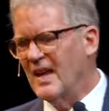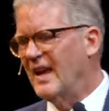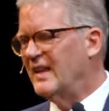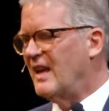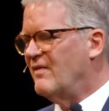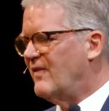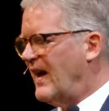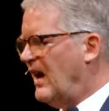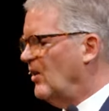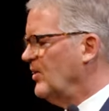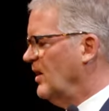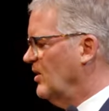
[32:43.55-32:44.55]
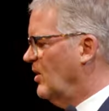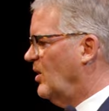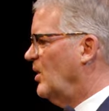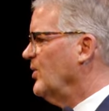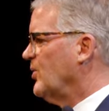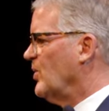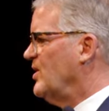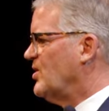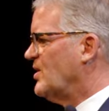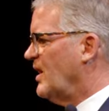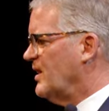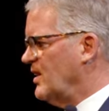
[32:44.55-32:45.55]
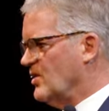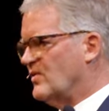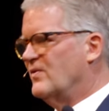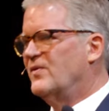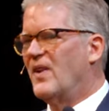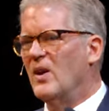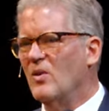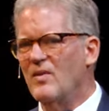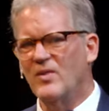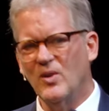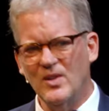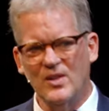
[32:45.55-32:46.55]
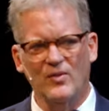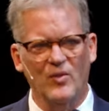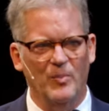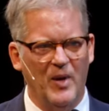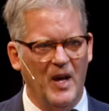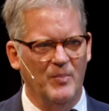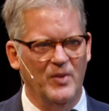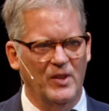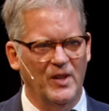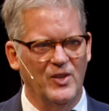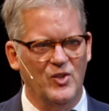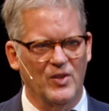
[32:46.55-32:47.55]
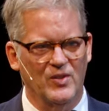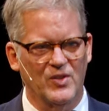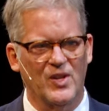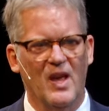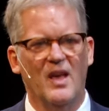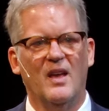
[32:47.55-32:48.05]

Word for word: And they found in all three studies, very, very different populations,